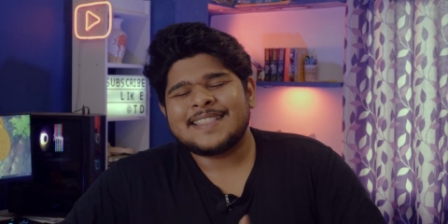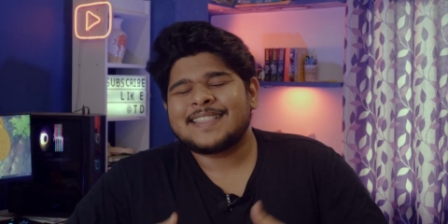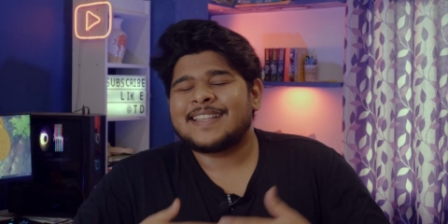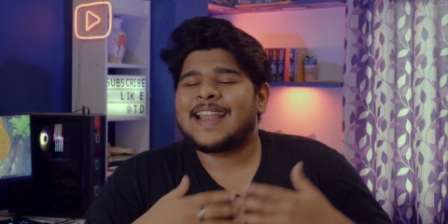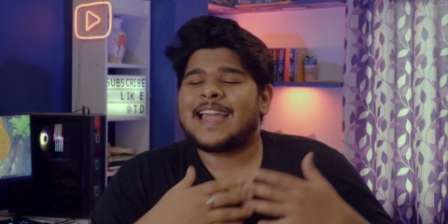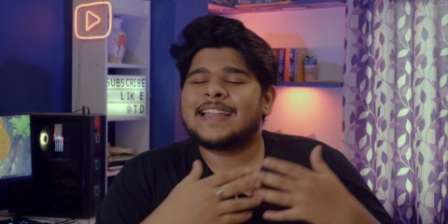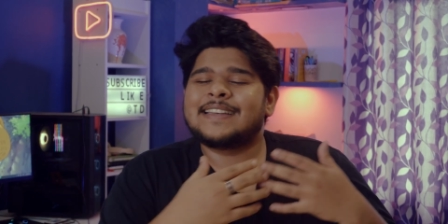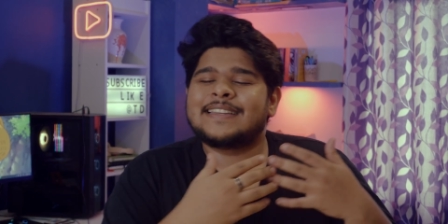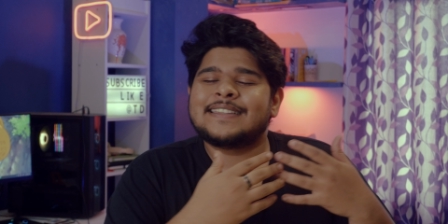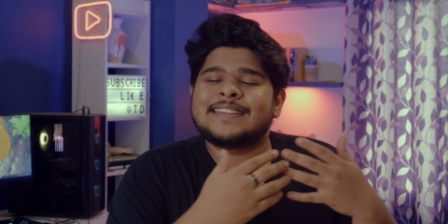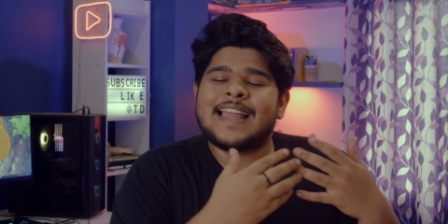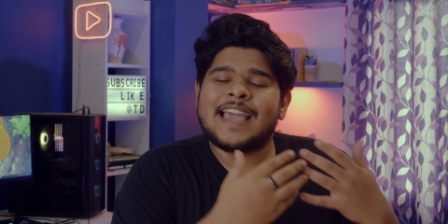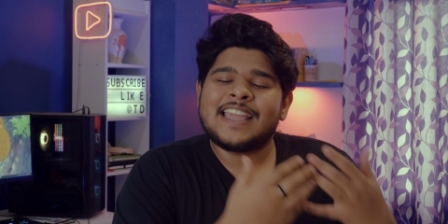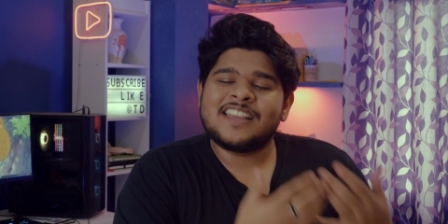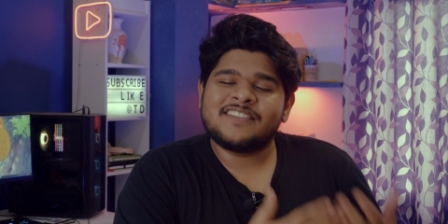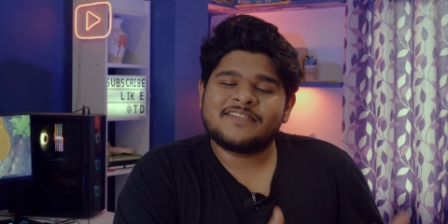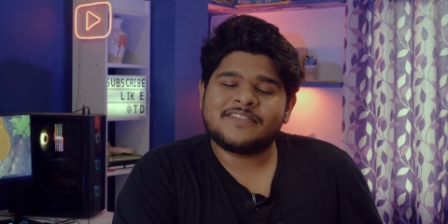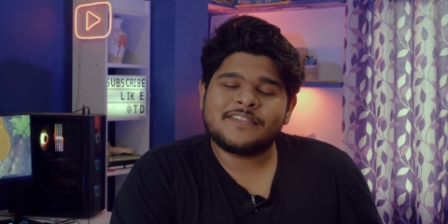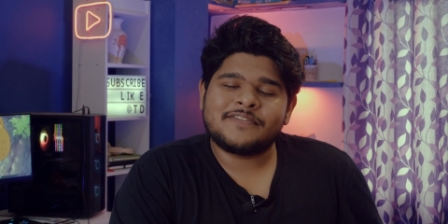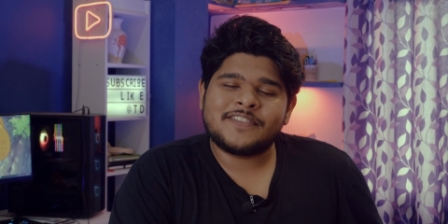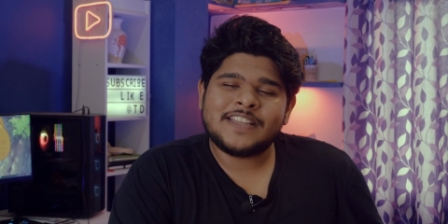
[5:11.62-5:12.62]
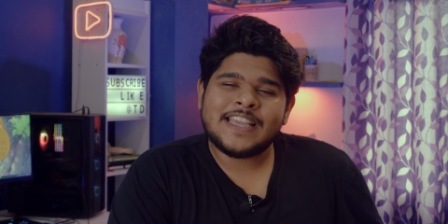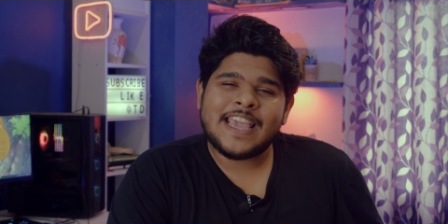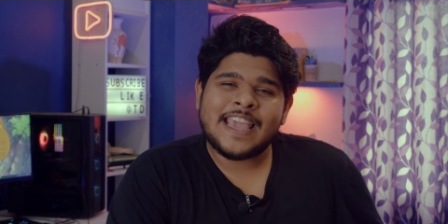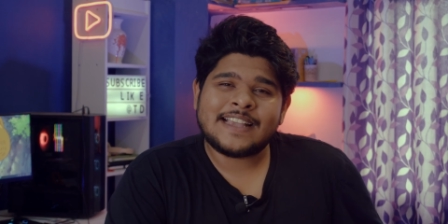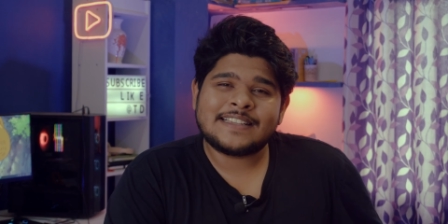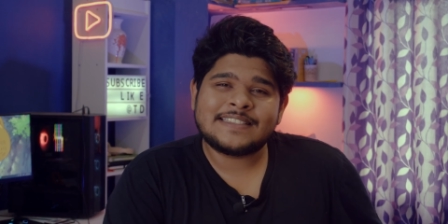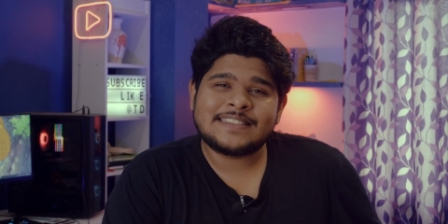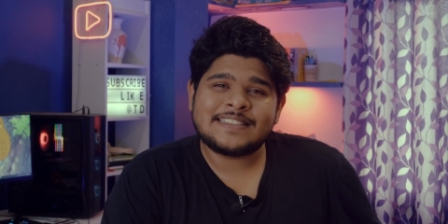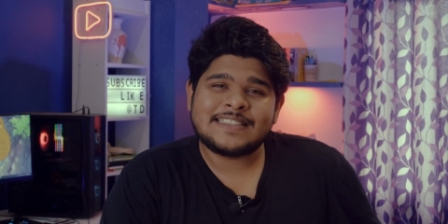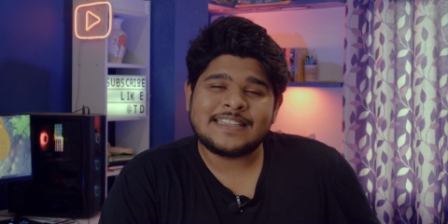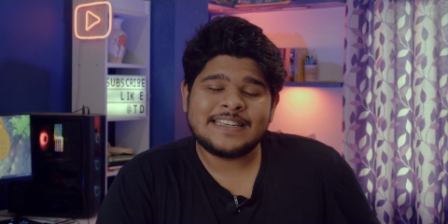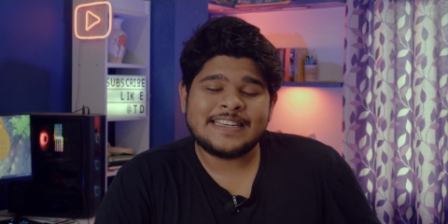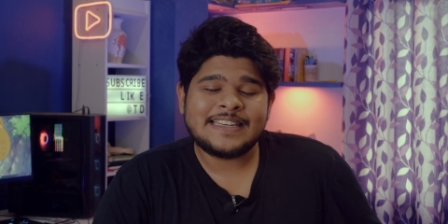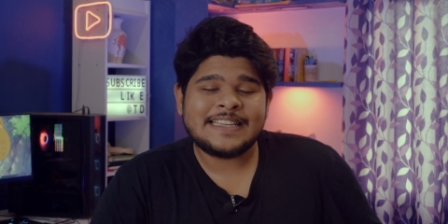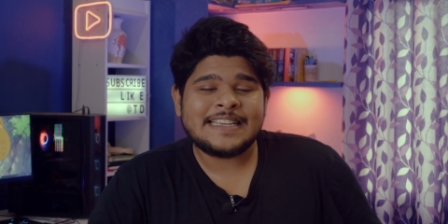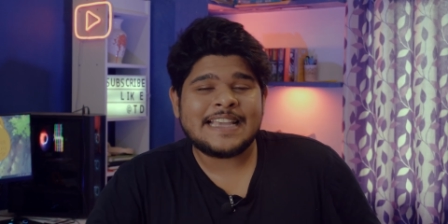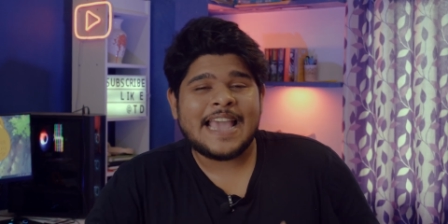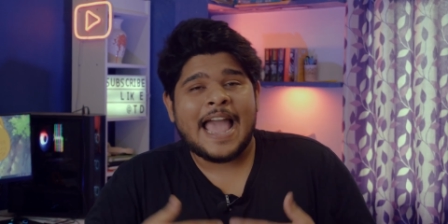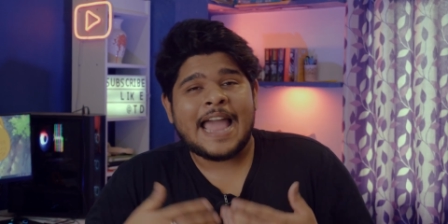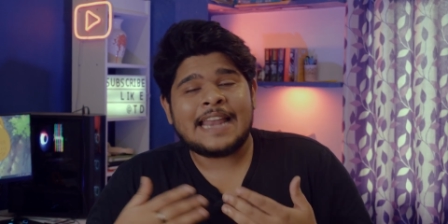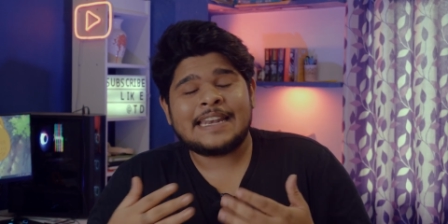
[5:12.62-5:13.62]
the
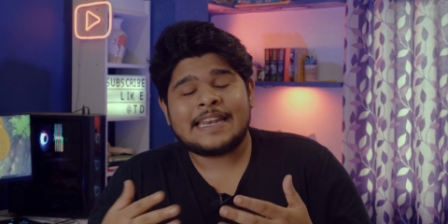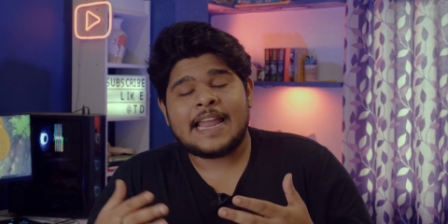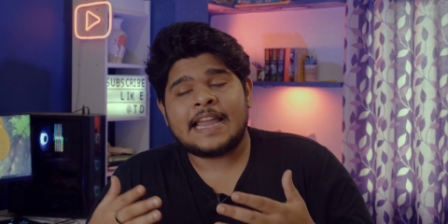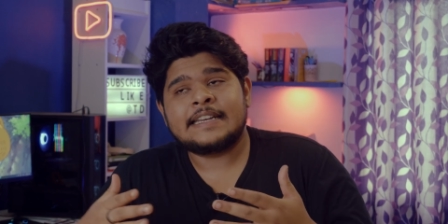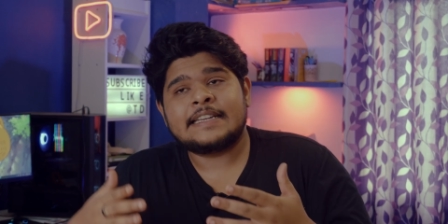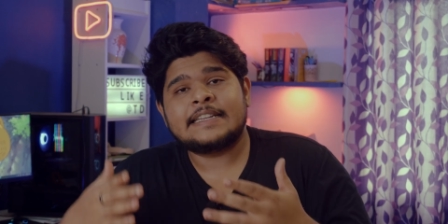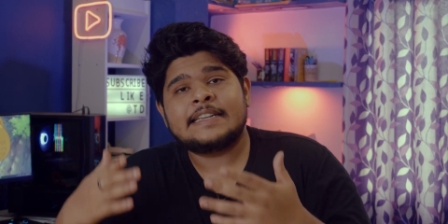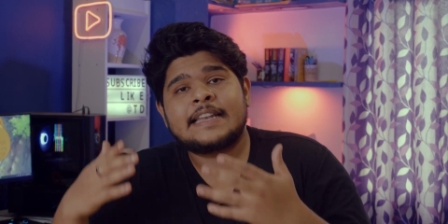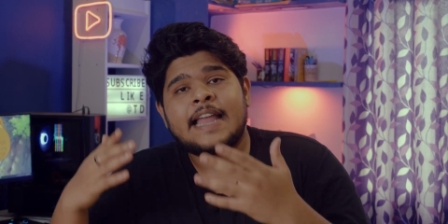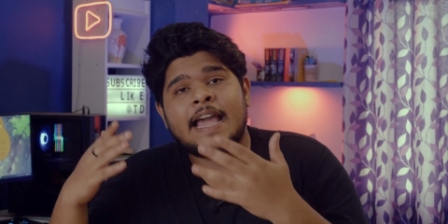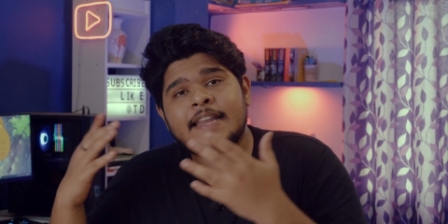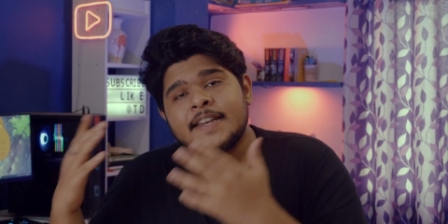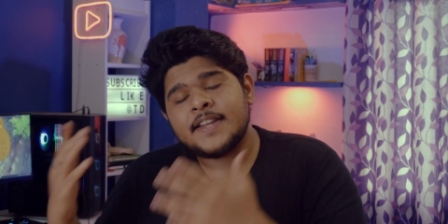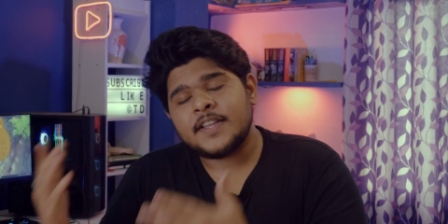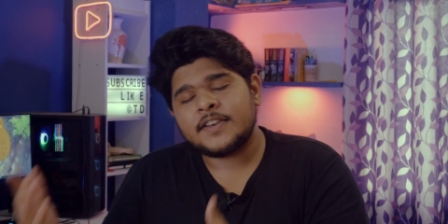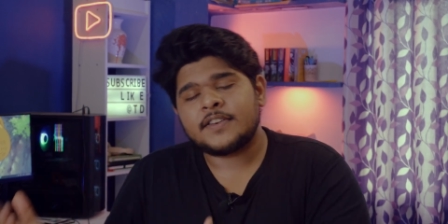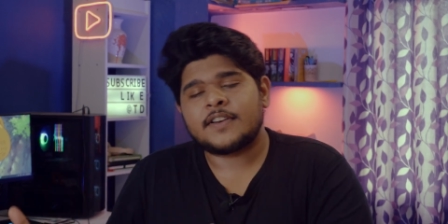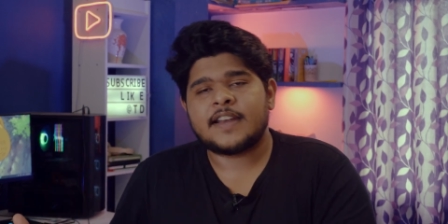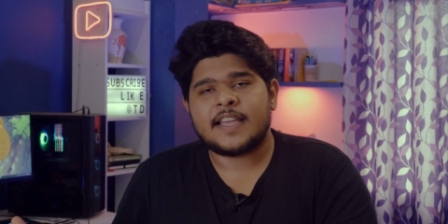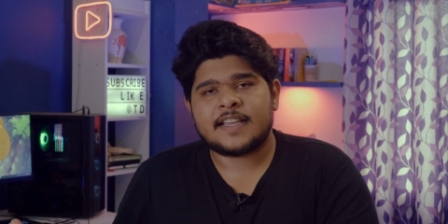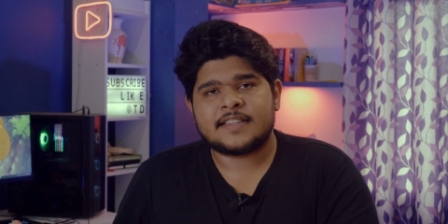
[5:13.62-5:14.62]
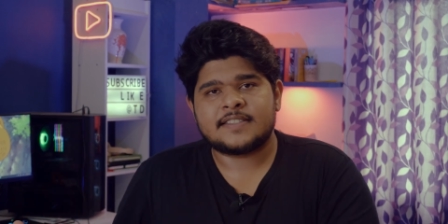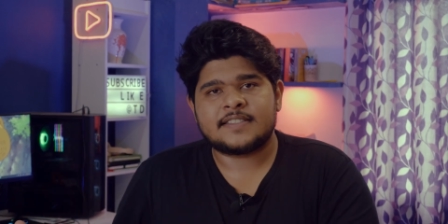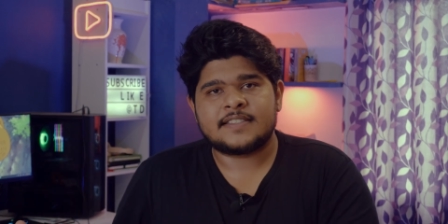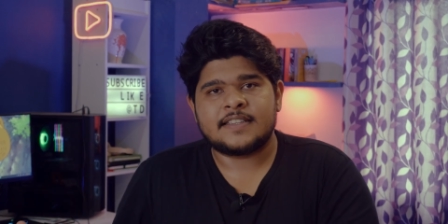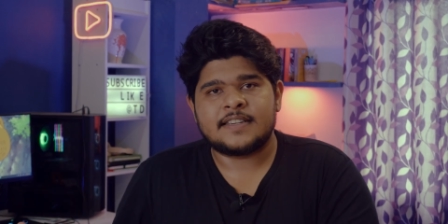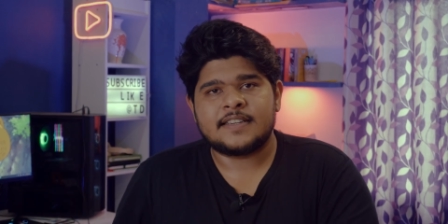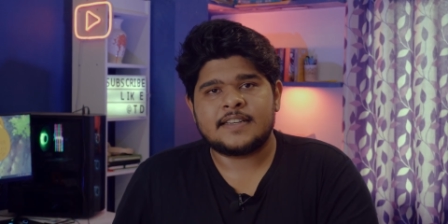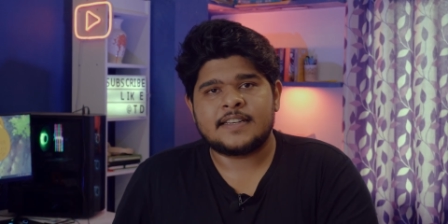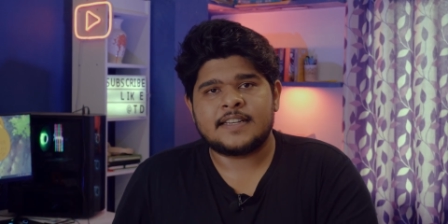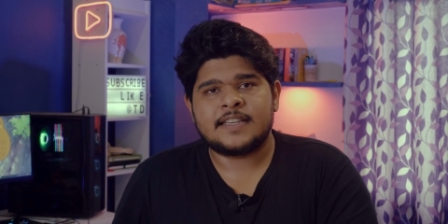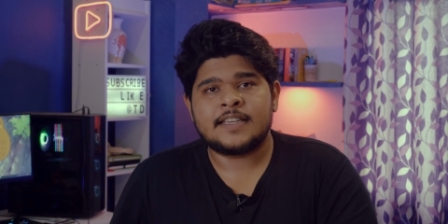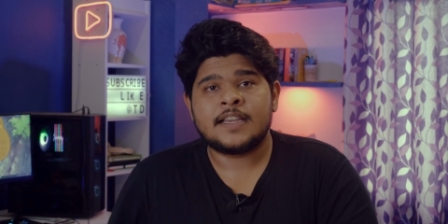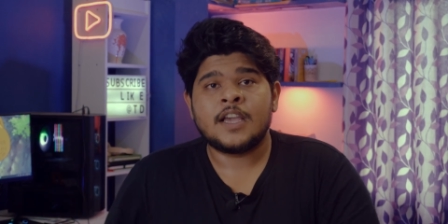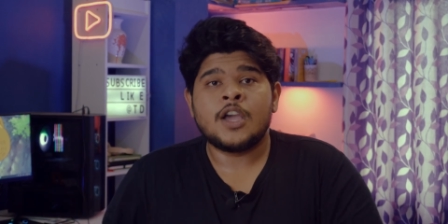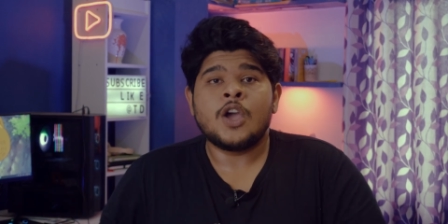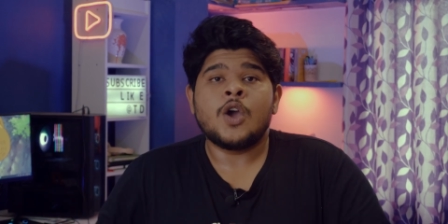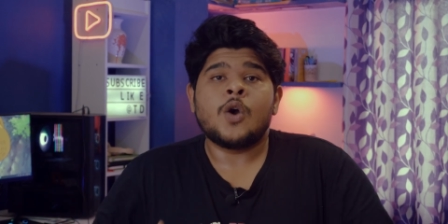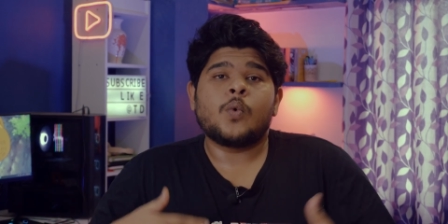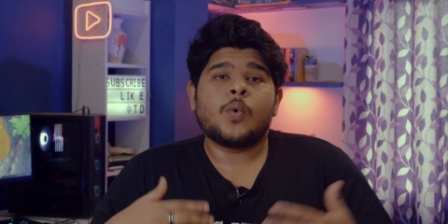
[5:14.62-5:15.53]
9950X3D and 9900X3D